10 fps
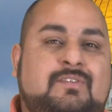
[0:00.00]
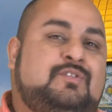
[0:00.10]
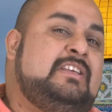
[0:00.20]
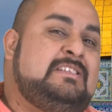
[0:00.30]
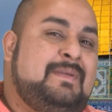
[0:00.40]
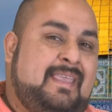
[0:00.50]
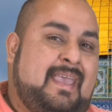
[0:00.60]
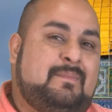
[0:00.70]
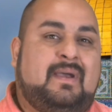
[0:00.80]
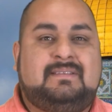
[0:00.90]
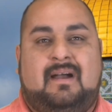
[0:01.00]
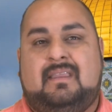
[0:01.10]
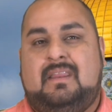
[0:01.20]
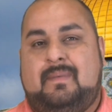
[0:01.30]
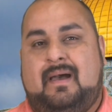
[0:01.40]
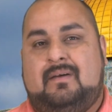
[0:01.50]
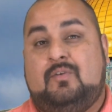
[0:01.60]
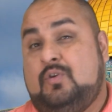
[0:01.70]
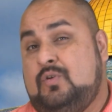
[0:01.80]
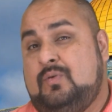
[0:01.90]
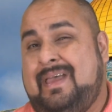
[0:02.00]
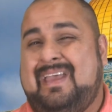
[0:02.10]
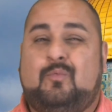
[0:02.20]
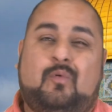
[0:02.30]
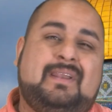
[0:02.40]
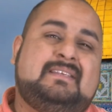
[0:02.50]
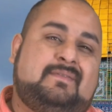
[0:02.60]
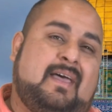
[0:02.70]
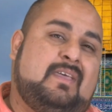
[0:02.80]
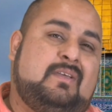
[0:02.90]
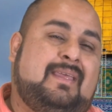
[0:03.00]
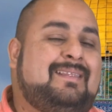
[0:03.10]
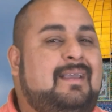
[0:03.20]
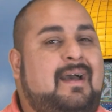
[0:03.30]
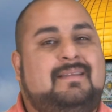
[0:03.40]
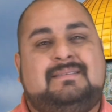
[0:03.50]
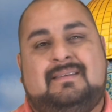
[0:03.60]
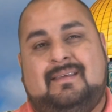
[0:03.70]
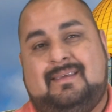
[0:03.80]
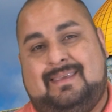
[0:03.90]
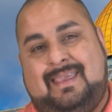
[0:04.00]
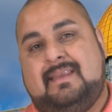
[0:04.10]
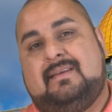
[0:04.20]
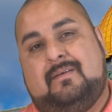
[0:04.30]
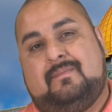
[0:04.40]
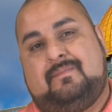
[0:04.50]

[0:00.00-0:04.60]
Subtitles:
Jesus began by talking about who and what is valued in God's kingdom.